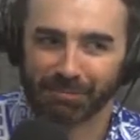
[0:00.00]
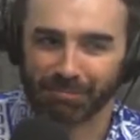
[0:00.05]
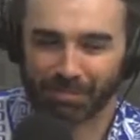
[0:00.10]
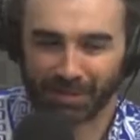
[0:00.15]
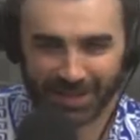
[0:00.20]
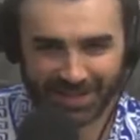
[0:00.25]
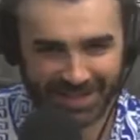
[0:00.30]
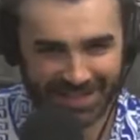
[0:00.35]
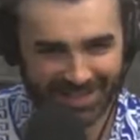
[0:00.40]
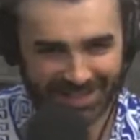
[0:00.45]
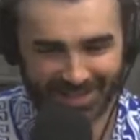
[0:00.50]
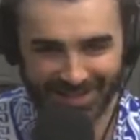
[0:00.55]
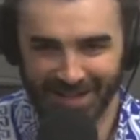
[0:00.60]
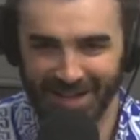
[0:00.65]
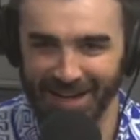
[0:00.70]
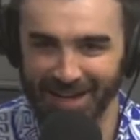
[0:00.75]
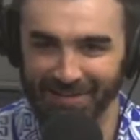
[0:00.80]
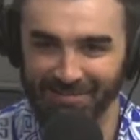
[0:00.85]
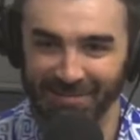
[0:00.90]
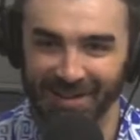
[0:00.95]
But that's a
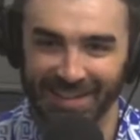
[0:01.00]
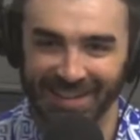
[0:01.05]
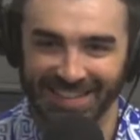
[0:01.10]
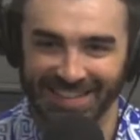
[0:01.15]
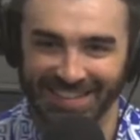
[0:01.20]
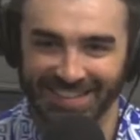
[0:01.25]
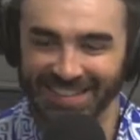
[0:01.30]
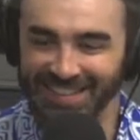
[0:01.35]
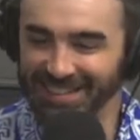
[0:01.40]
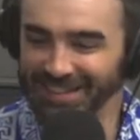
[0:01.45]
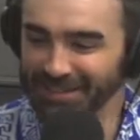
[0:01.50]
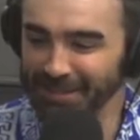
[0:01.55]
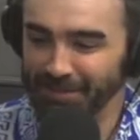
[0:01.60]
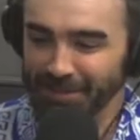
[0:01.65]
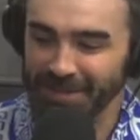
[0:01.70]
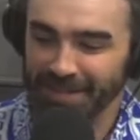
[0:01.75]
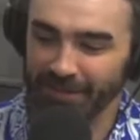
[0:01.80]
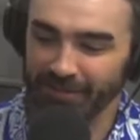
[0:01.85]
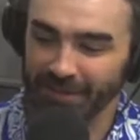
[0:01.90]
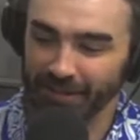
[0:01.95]
lot of money to
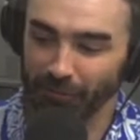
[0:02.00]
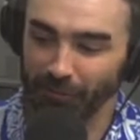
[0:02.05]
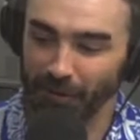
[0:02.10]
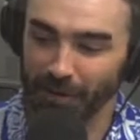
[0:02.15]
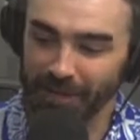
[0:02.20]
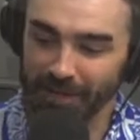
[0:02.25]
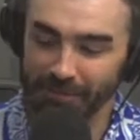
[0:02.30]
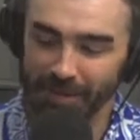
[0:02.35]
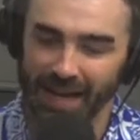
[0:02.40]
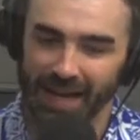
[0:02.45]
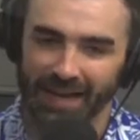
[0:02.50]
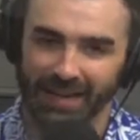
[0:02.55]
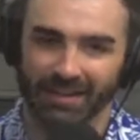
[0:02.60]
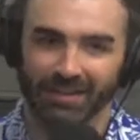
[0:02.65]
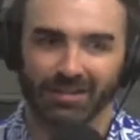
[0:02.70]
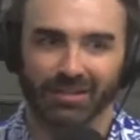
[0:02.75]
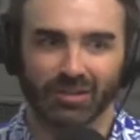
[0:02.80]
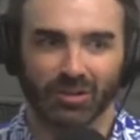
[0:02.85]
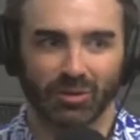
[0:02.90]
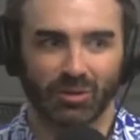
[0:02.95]
be giving a running back
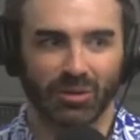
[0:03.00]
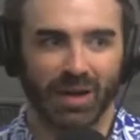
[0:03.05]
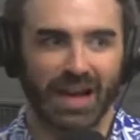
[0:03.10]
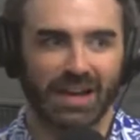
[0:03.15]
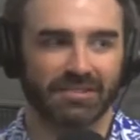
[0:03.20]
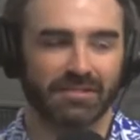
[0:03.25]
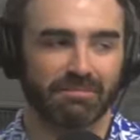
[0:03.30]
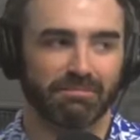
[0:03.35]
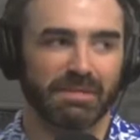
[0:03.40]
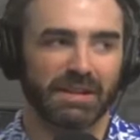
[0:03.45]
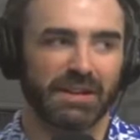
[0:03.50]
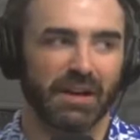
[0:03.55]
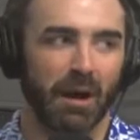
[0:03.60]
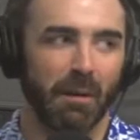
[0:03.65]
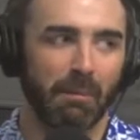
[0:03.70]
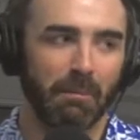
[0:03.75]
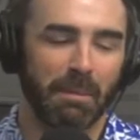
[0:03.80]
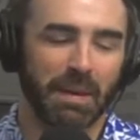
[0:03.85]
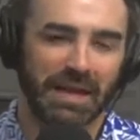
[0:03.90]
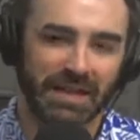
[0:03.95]
who hasn't been
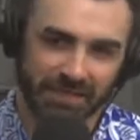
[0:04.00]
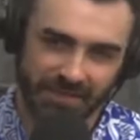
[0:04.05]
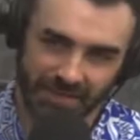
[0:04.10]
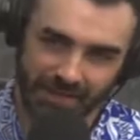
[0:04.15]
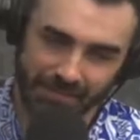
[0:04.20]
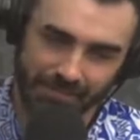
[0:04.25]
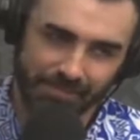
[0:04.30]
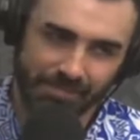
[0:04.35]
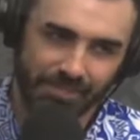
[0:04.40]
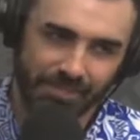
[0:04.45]
amazing.